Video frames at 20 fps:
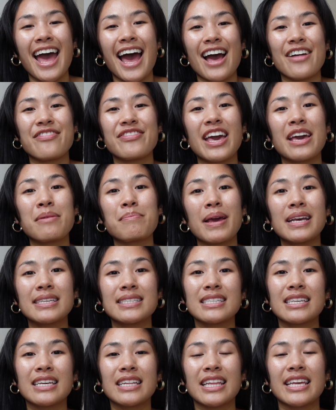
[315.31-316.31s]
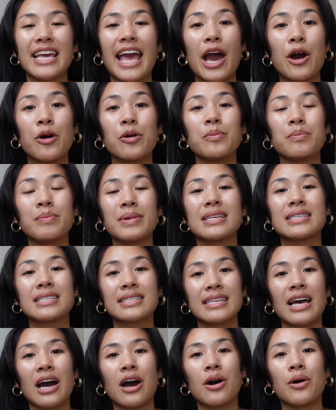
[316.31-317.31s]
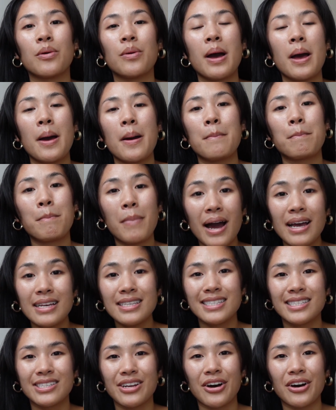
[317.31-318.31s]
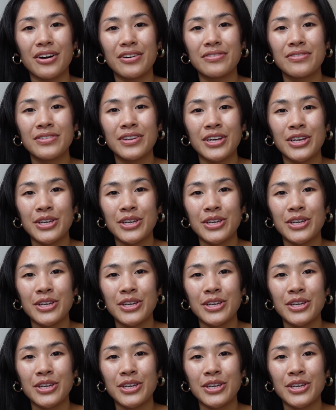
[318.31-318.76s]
and they basically helped me sell my stuff